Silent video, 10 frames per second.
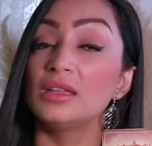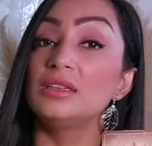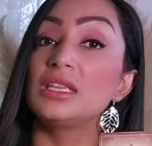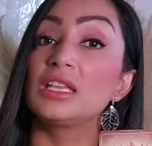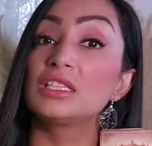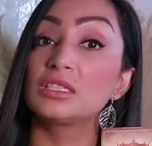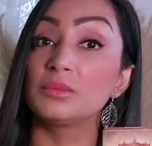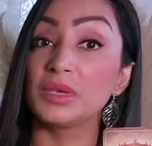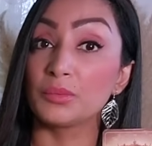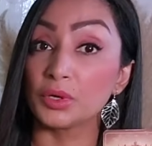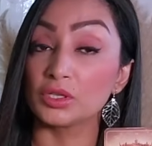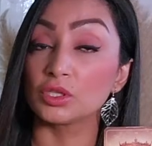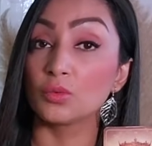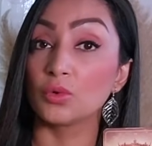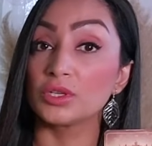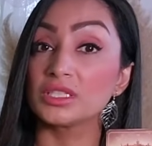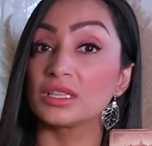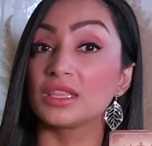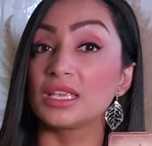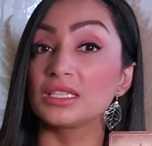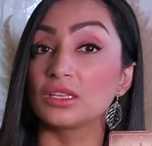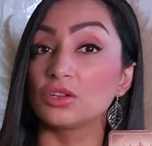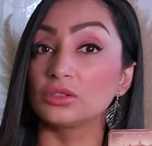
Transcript: needs to be put towards the things in